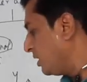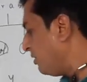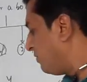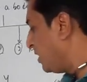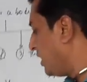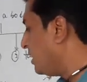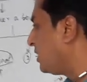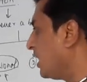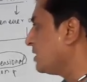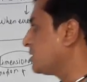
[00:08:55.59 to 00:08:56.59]
If in
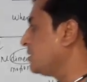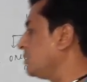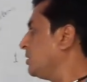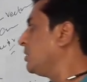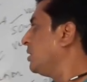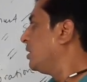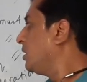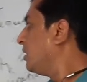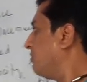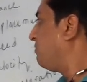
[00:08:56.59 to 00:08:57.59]
any case
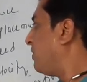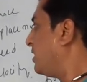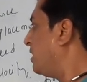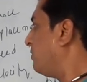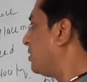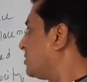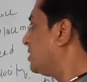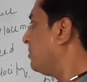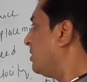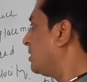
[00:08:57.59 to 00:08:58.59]
final
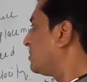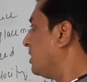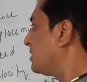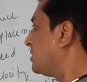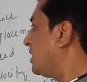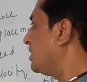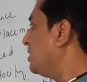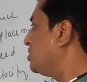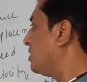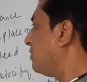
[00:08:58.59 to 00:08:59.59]
velocity becomes less than
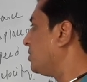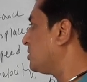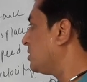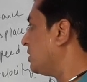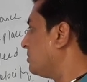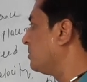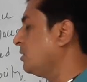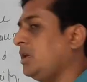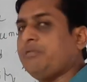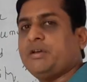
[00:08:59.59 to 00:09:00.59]
initial velocity,
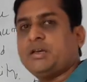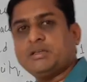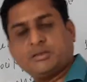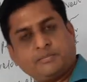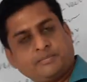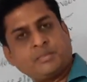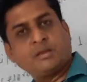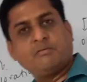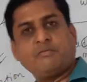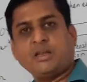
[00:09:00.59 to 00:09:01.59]
if it is
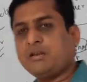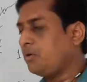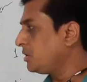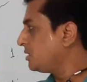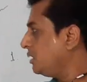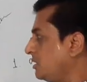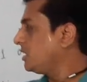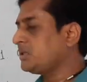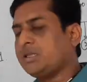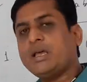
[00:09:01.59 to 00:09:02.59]
final velocity is
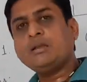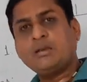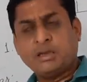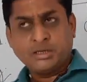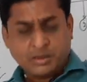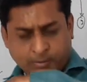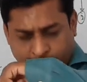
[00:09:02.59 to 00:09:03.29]
less than initial